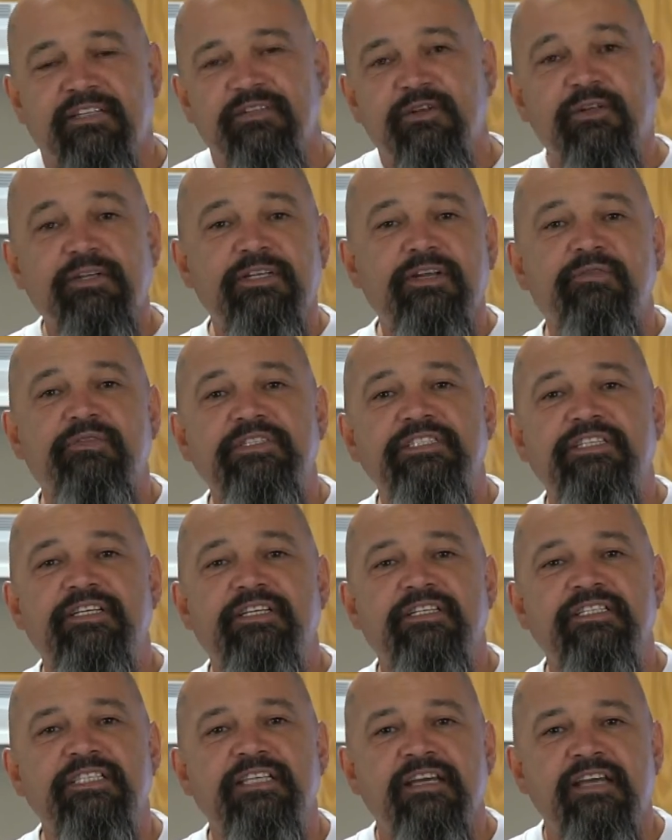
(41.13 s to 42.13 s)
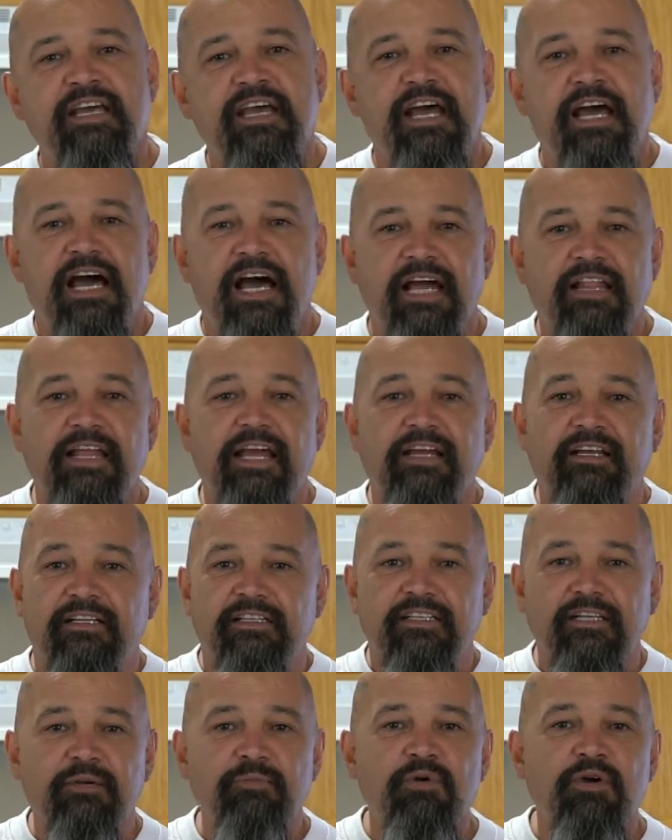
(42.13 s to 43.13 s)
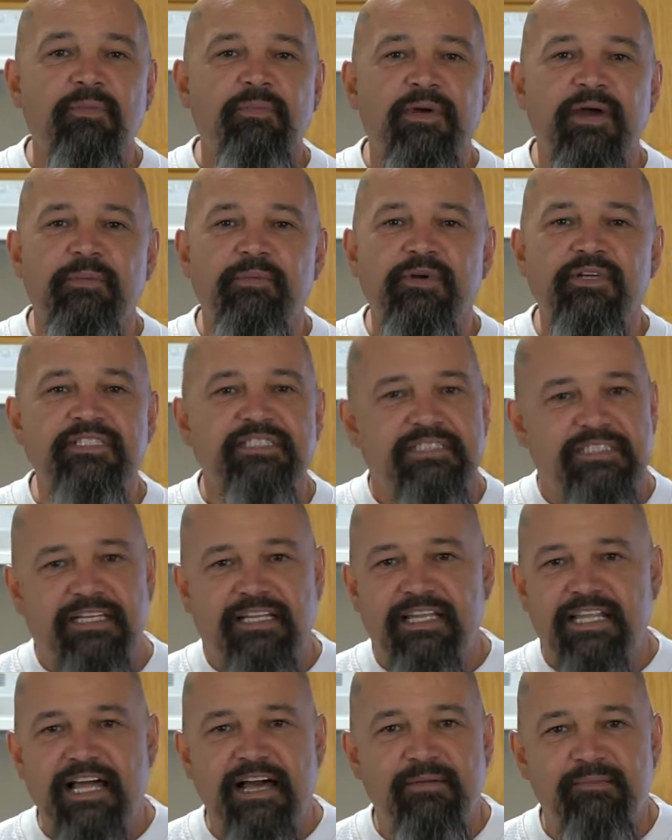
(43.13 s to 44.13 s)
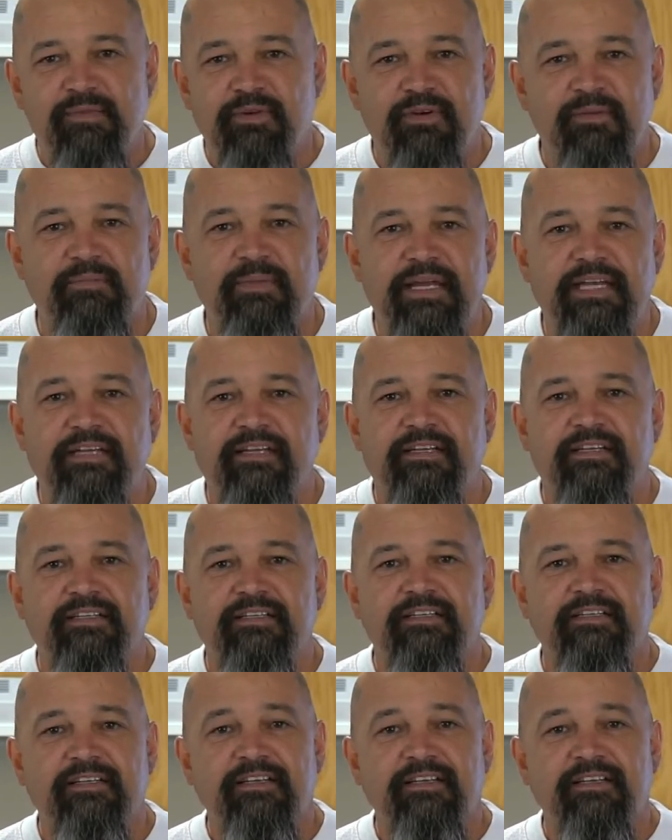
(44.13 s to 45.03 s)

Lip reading: The only difference is I like a little more peppers and a lot more bacon.